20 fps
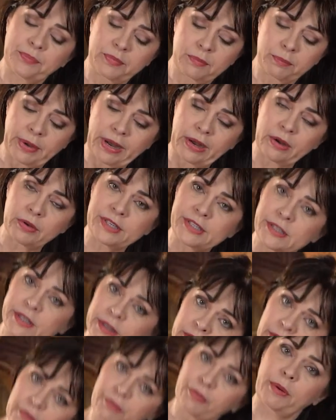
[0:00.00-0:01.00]
bounce
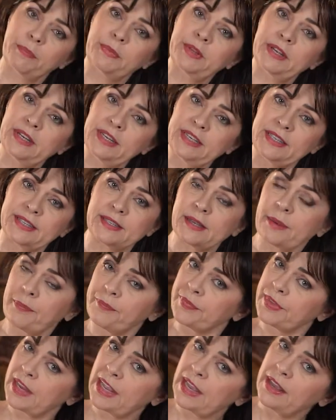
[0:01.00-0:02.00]
from the knees.
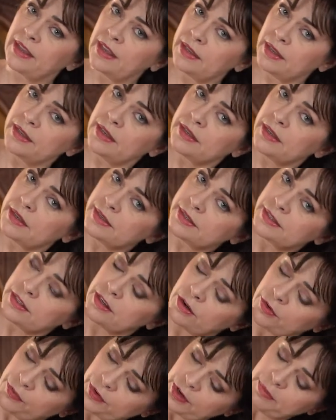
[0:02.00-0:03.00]

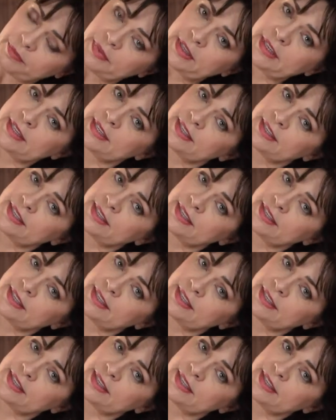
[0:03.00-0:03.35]
So from this